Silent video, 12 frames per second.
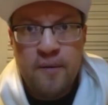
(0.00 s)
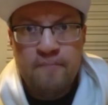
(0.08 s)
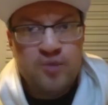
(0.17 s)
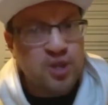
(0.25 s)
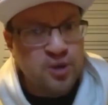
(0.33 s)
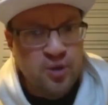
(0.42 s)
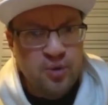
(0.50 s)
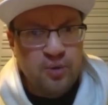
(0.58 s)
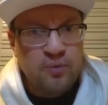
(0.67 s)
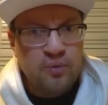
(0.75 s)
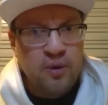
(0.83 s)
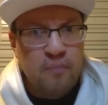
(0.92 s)
To
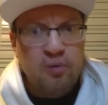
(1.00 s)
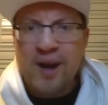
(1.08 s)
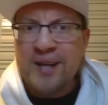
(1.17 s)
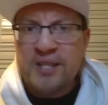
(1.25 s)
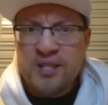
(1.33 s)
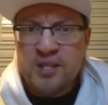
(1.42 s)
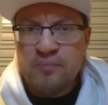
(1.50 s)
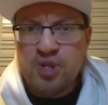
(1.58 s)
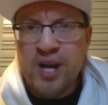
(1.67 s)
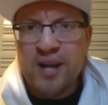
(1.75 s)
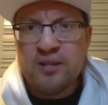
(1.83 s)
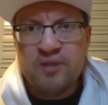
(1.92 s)
who? Price is
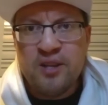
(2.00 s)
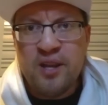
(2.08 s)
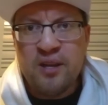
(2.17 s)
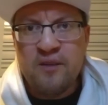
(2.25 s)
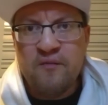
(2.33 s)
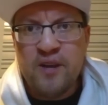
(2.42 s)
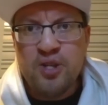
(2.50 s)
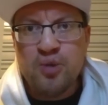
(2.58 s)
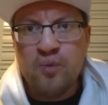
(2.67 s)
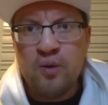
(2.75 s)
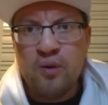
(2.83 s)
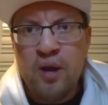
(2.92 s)
subjective to the
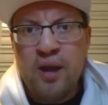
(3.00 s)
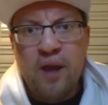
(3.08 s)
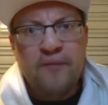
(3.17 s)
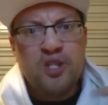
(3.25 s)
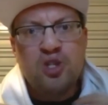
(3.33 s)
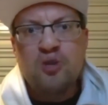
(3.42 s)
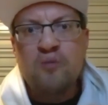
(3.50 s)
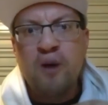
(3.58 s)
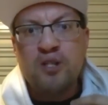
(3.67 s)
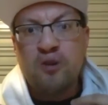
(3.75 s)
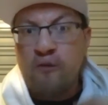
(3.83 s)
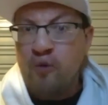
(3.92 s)
individual. If it's too
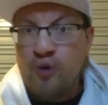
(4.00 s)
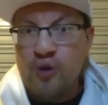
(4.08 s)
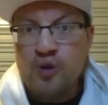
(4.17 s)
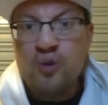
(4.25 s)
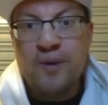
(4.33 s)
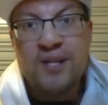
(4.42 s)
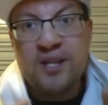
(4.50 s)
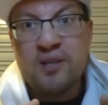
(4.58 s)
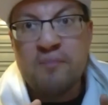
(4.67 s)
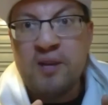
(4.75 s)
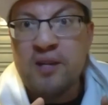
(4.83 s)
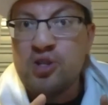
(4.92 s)
much for you, it
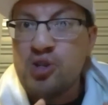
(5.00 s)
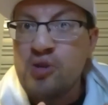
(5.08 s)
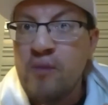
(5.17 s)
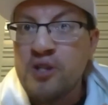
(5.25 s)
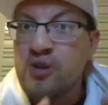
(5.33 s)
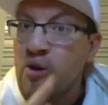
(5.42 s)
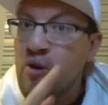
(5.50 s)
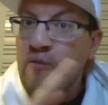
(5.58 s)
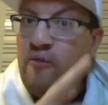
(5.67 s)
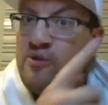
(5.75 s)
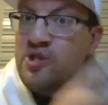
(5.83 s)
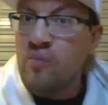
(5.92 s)
doesn't mean it's too much
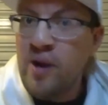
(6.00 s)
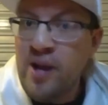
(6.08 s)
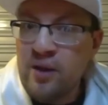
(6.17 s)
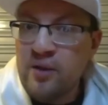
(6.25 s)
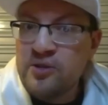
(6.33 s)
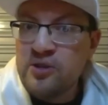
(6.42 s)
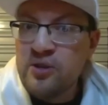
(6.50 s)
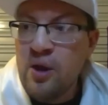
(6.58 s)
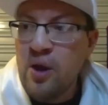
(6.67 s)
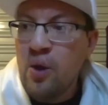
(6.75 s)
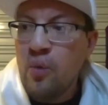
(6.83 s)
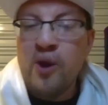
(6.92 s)
for someone else.
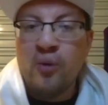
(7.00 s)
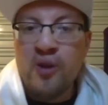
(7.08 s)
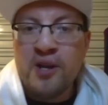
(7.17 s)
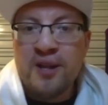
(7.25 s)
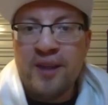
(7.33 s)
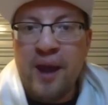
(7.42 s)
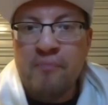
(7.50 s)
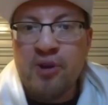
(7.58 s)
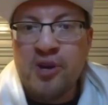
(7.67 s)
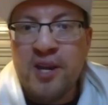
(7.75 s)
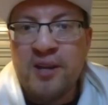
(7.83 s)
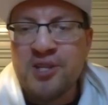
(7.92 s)
We don't look at
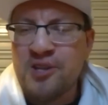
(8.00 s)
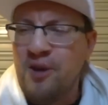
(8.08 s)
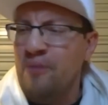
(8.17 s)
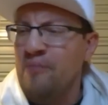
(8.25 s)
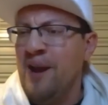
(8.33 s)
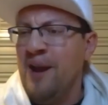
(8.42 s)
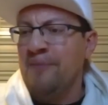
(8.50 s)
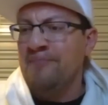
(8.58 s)
Lamborghinis and go, man,